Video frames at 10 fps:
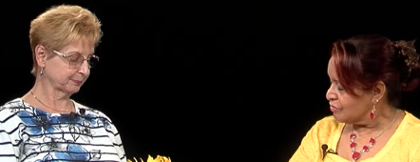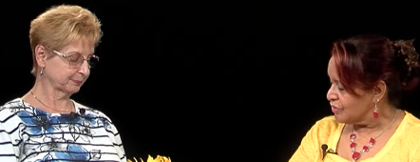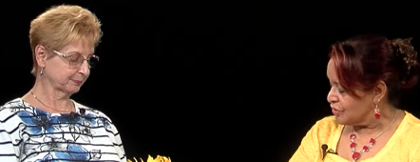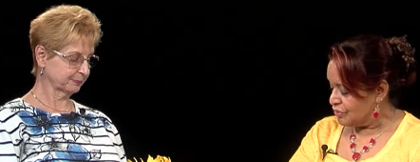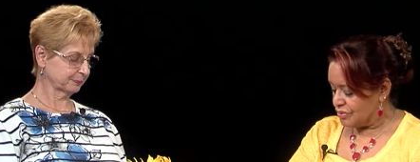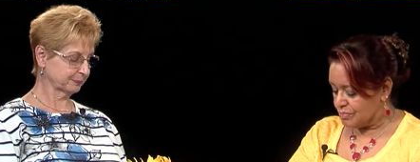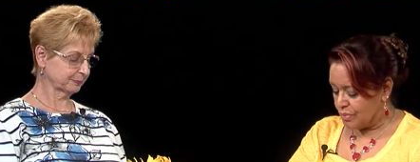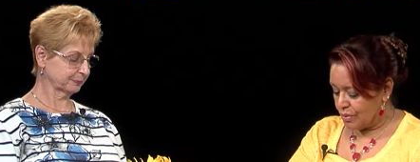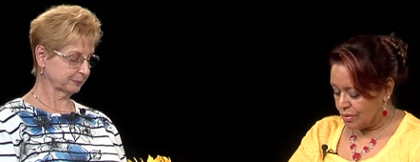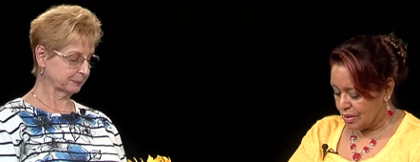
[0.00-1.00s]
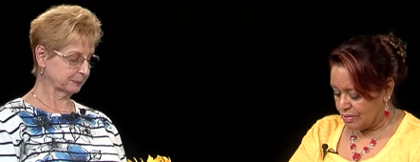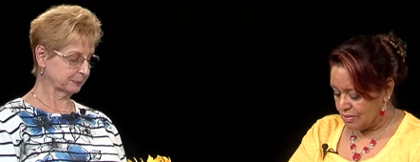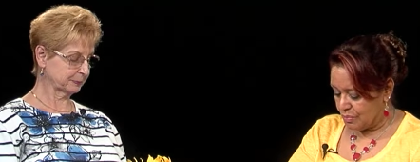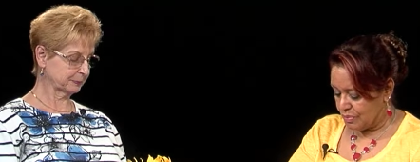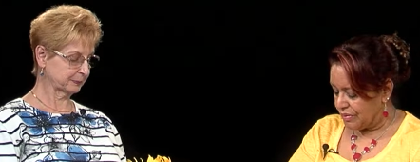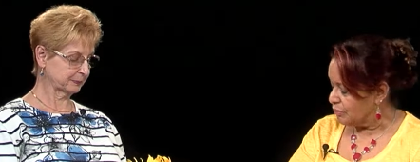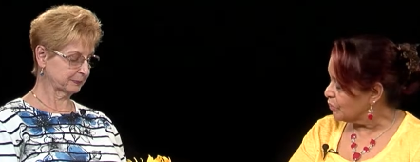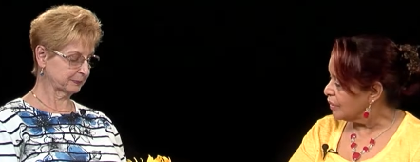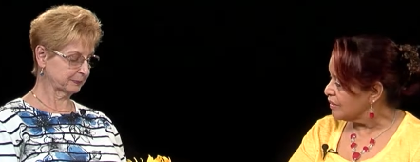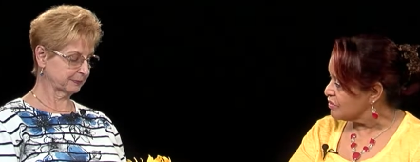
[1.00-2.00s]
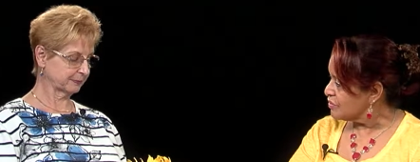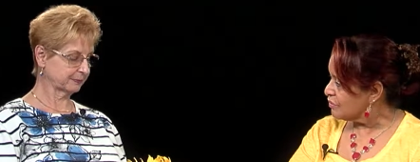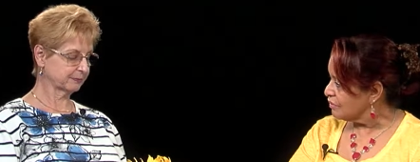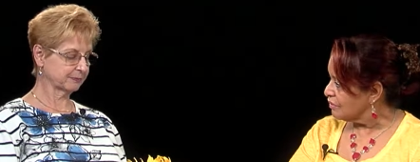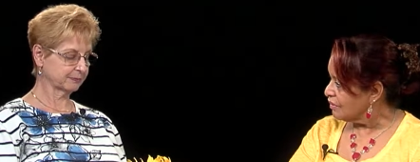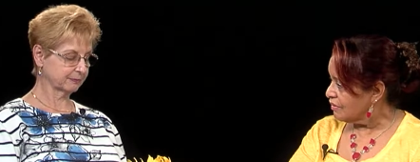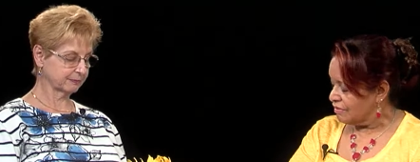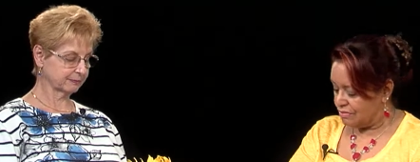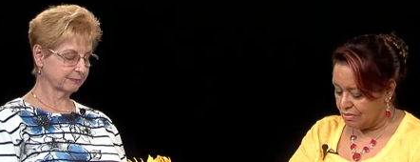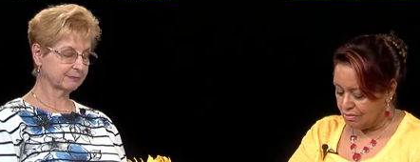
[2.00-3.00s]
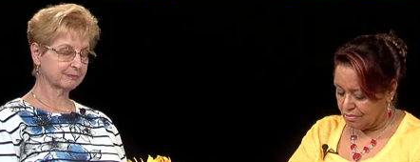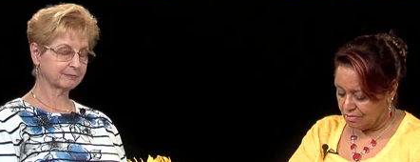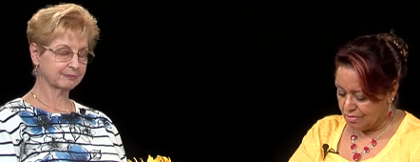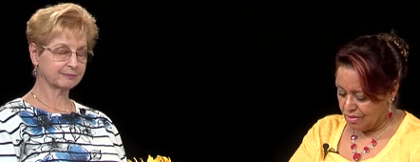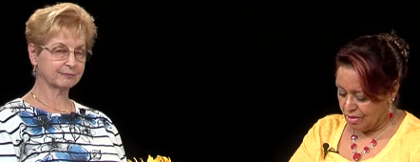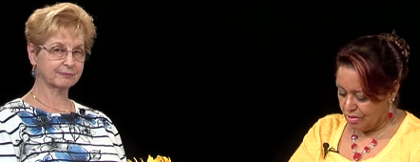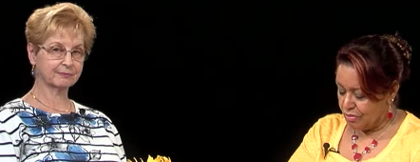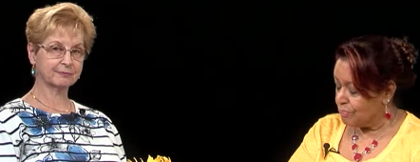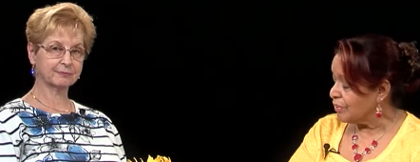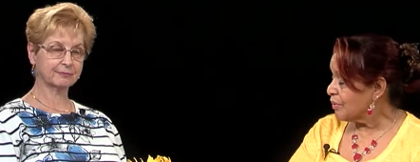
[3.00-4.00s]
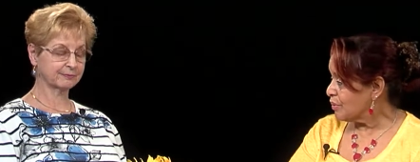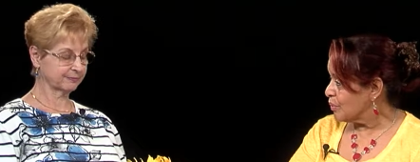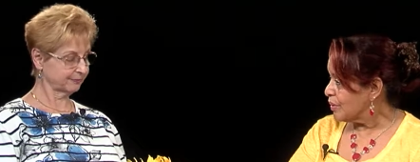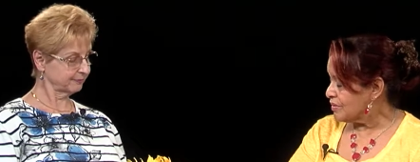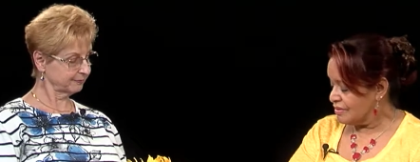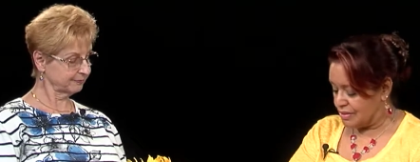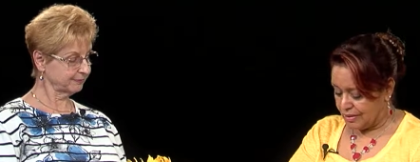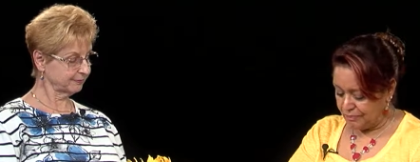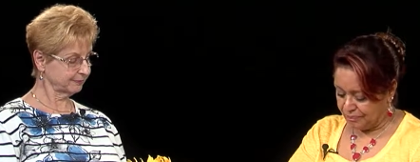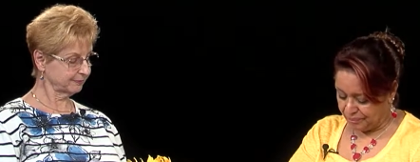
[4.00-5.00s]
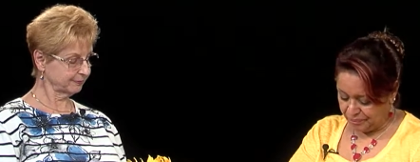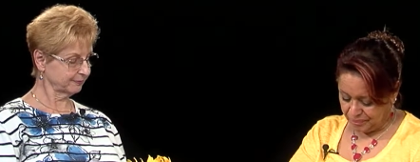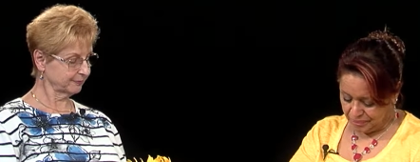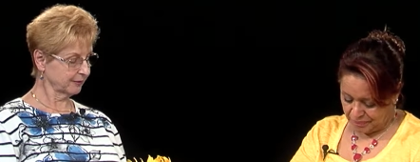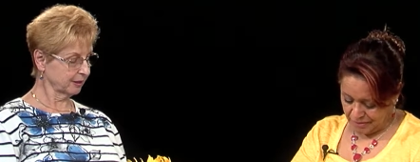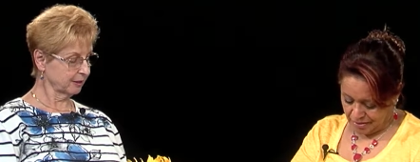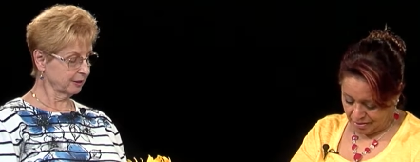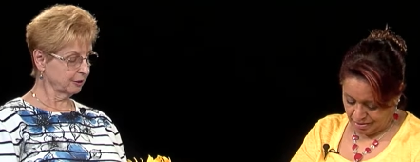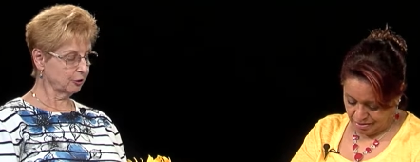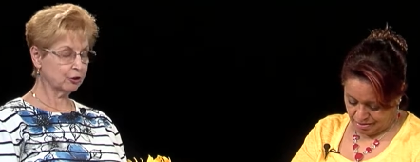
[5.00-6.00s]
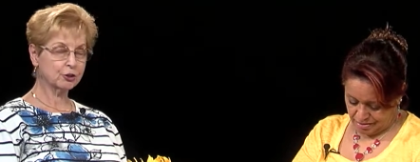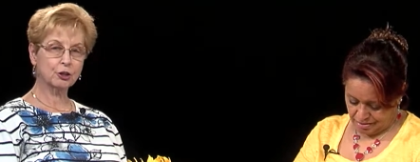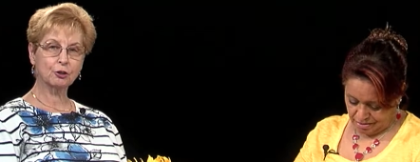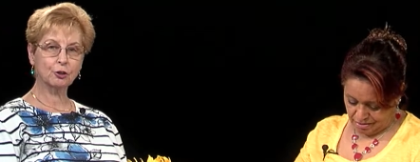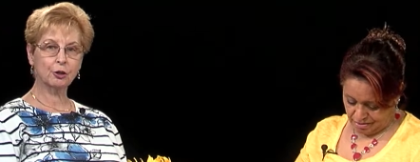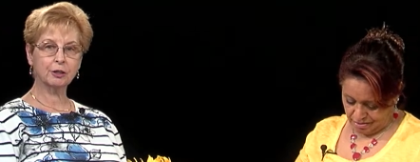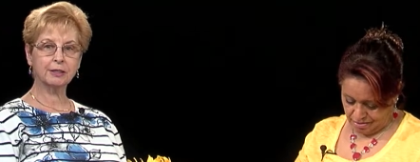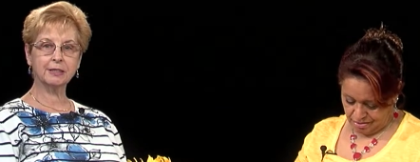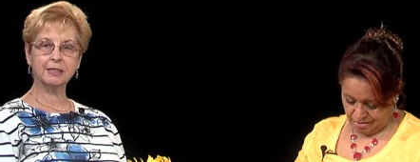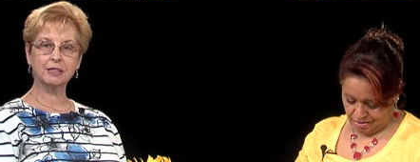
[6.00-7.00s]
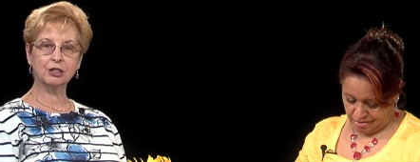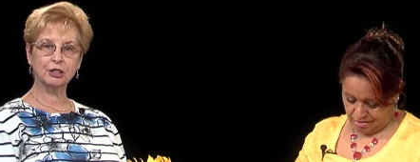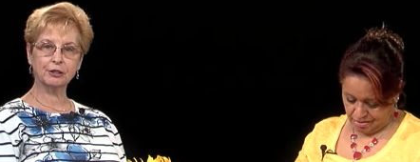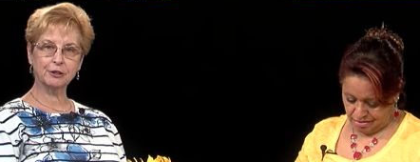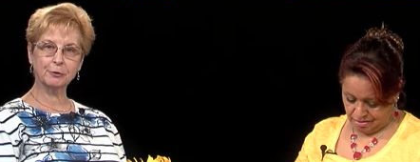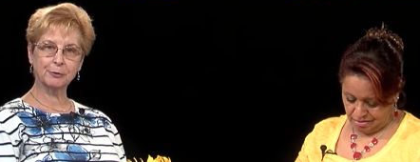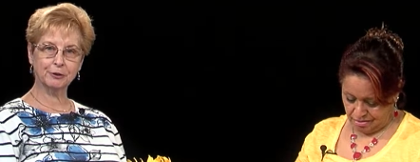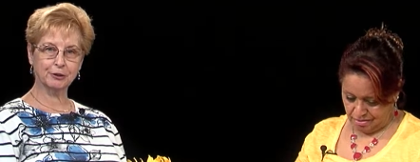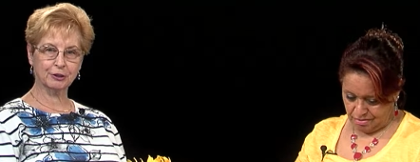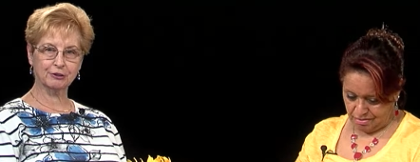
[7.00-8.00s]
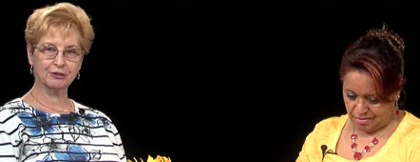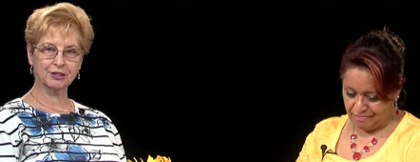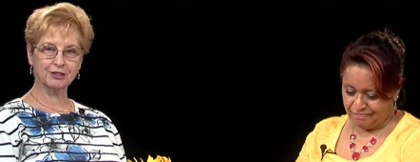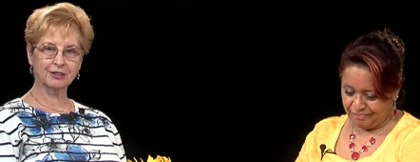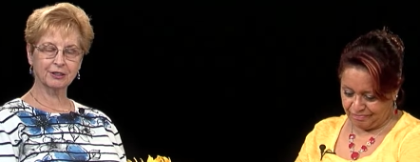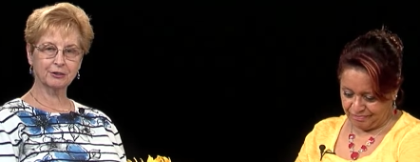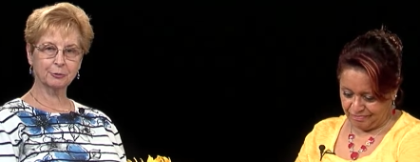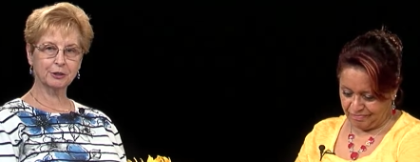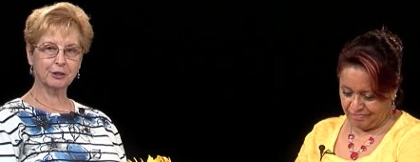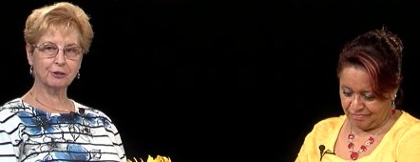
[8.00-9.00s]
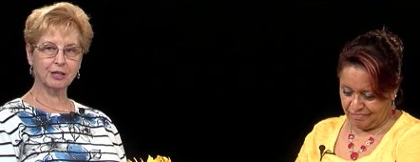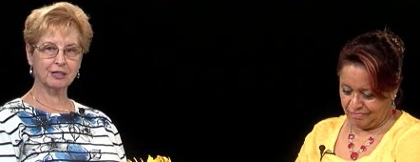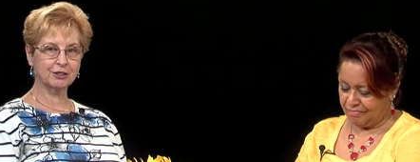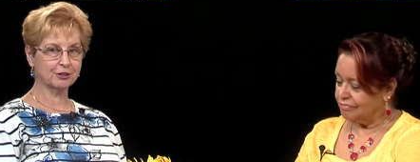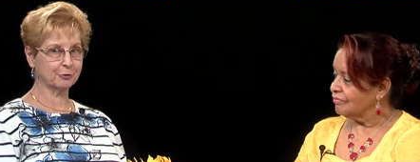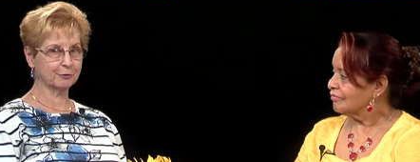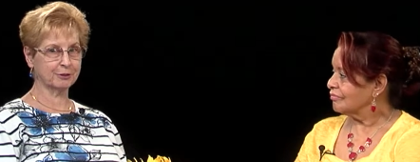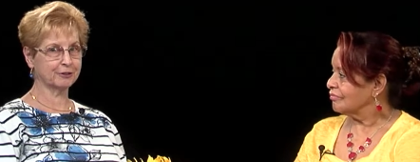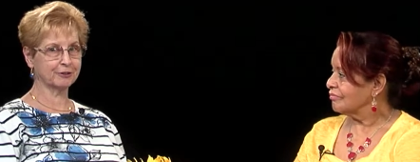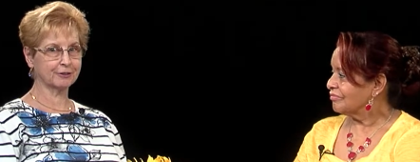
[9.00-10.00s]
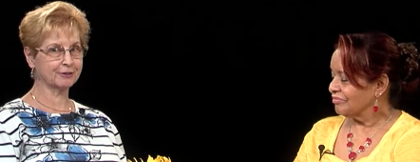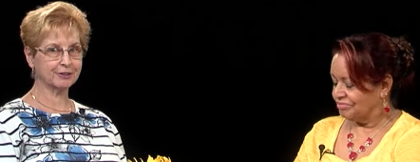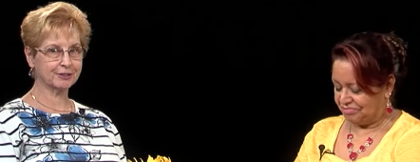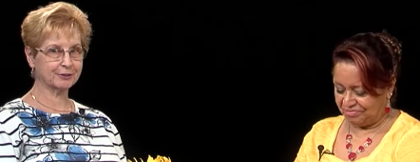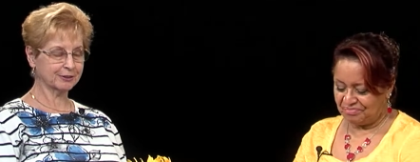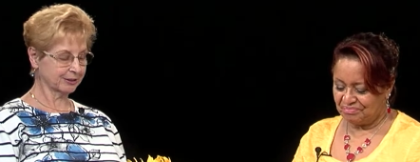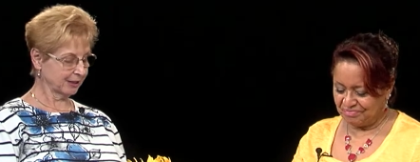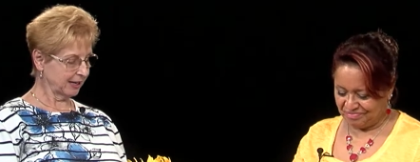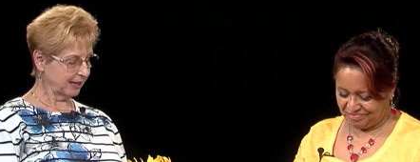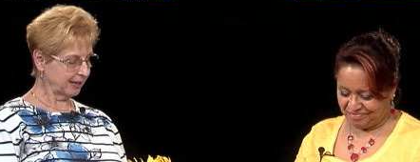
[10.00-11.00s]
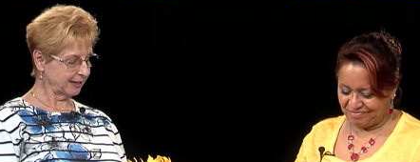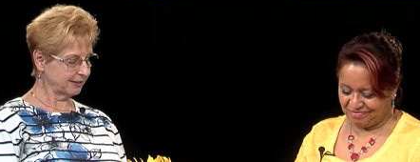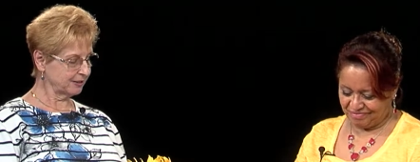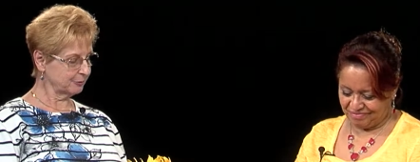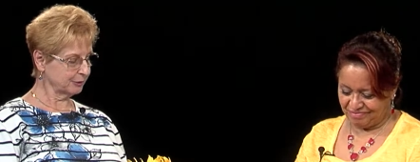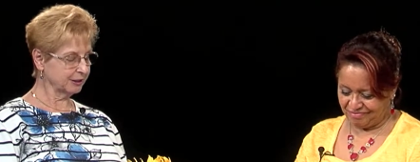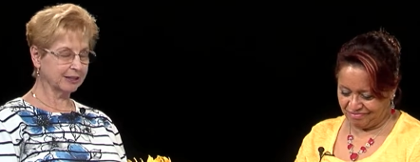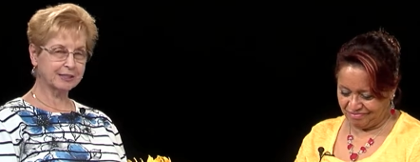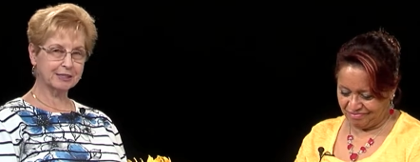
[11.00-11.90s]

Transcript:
Speaker 1: Richard Smalley is the one that will answer the, the prayer request line. Mm -hmm. Mm -hmm.
Speaker 2: Also, call in and share your miracles. We know God's doing miracles, and we'd like